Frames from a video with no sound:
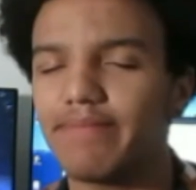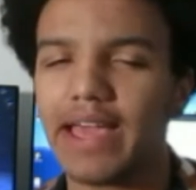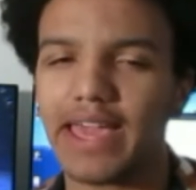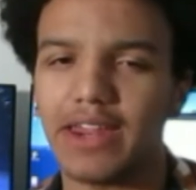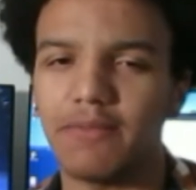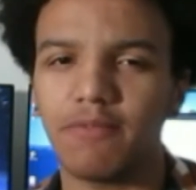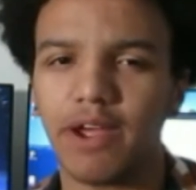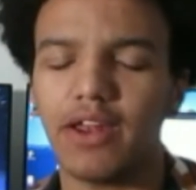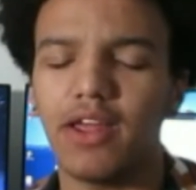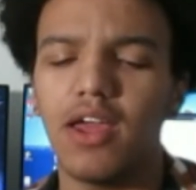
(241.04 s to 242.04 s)
I get it,
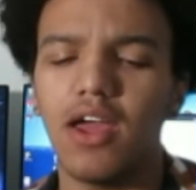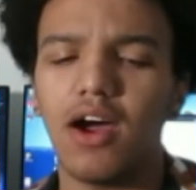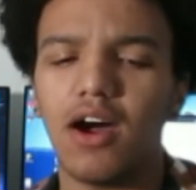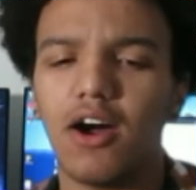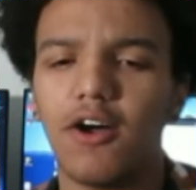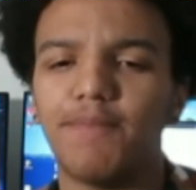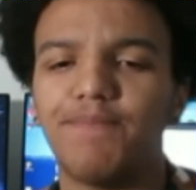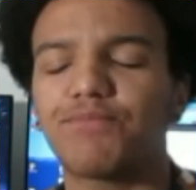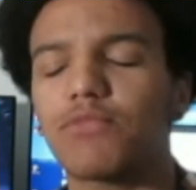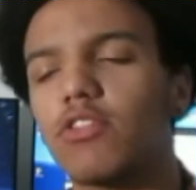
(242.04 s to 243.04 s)
right?
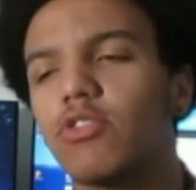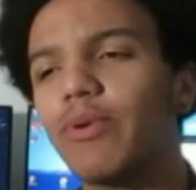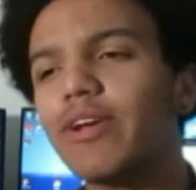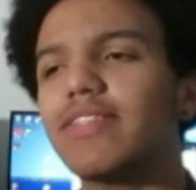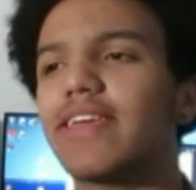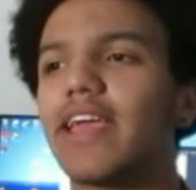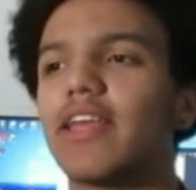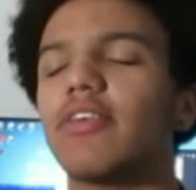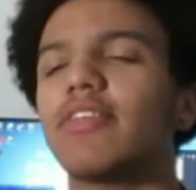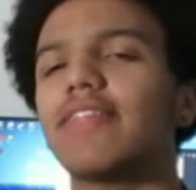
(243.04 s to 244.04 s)
The weird thing
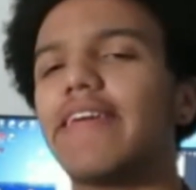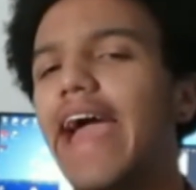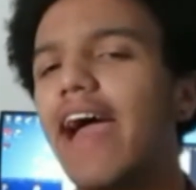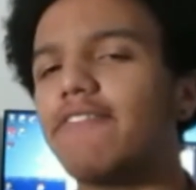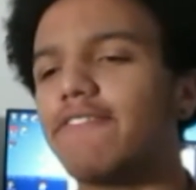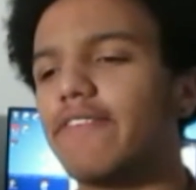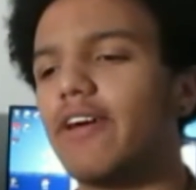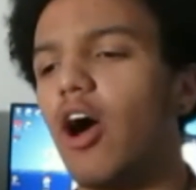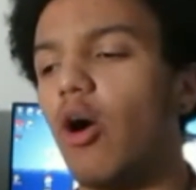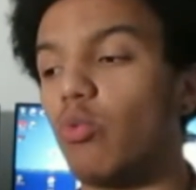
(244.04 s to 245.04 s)
is that they have
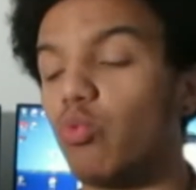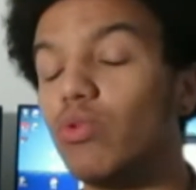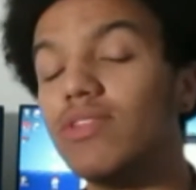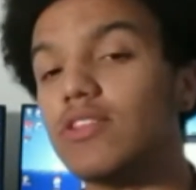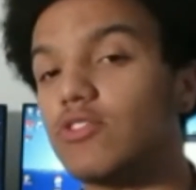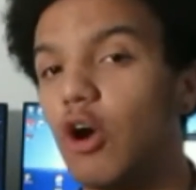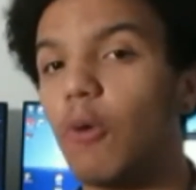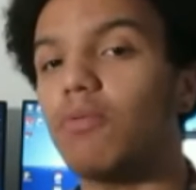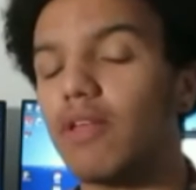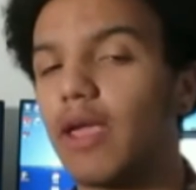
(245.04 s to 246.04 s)
a really
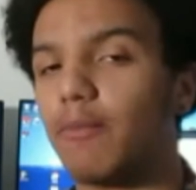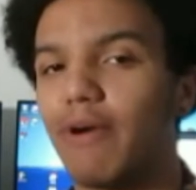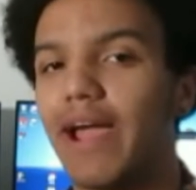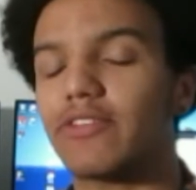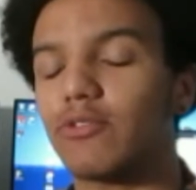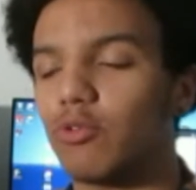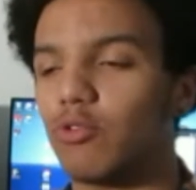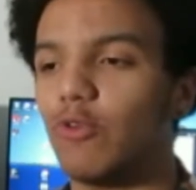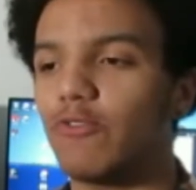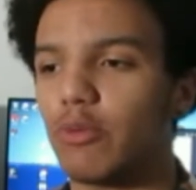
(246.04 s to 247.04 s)
dope looking practical
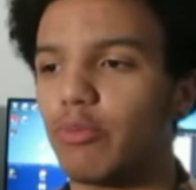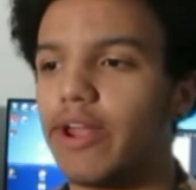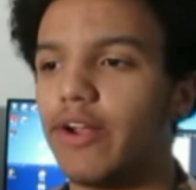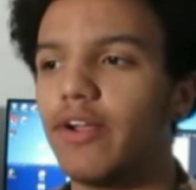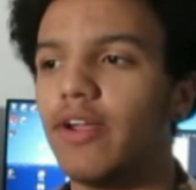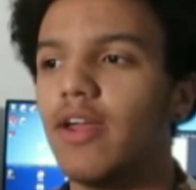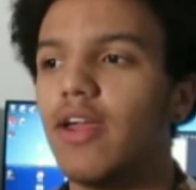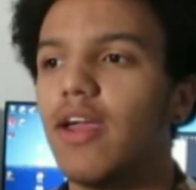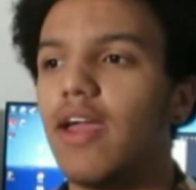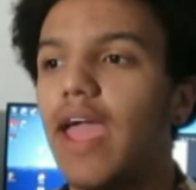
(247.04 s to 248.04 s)
suit for the Predator.
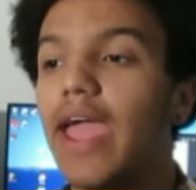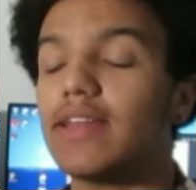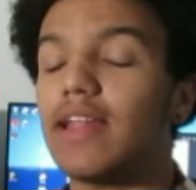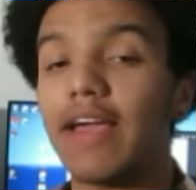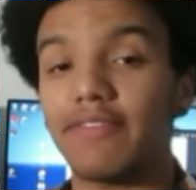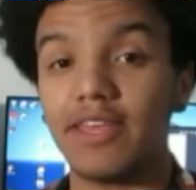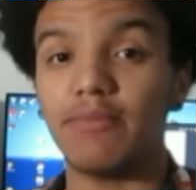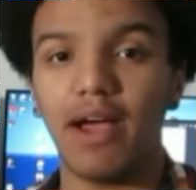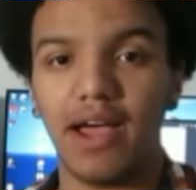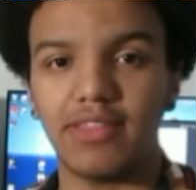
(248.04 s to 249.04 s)
And I've seen
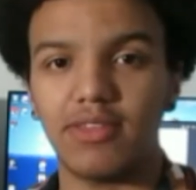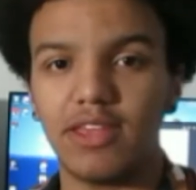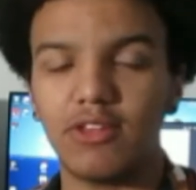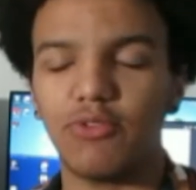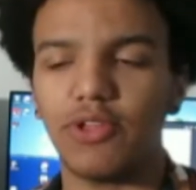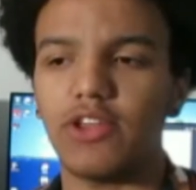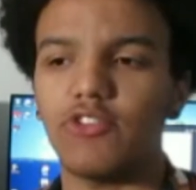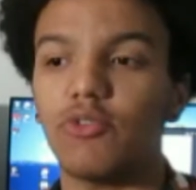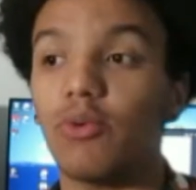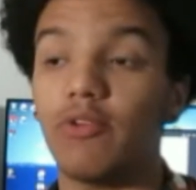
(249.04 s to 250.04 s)
behind the scenes
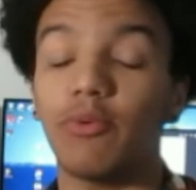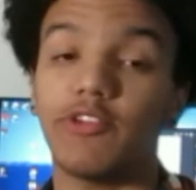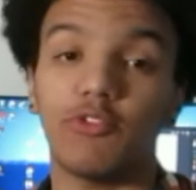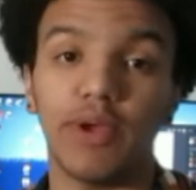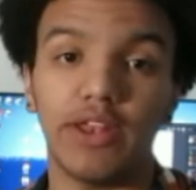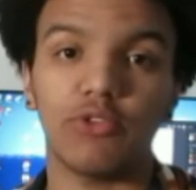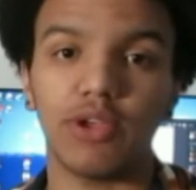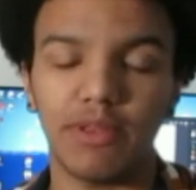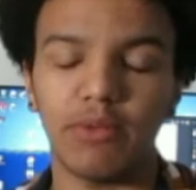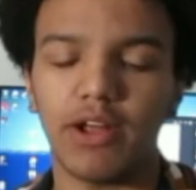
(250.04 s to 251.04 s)
footage, which is what
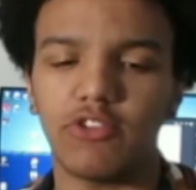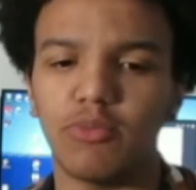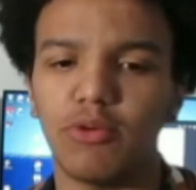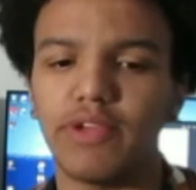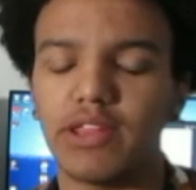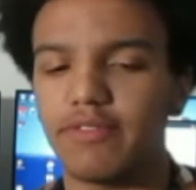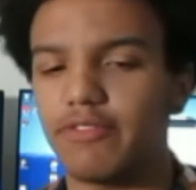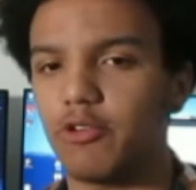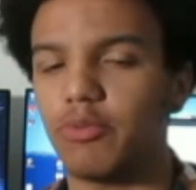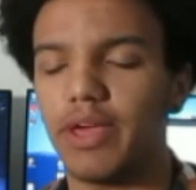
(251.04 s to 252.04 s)
intrigued me to watch the movie in the
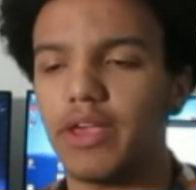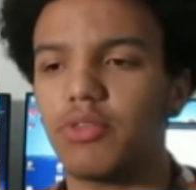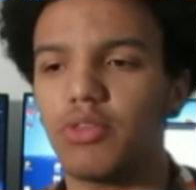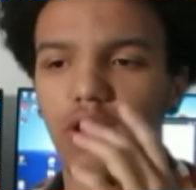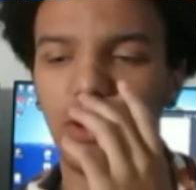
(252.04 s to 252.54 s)
first place.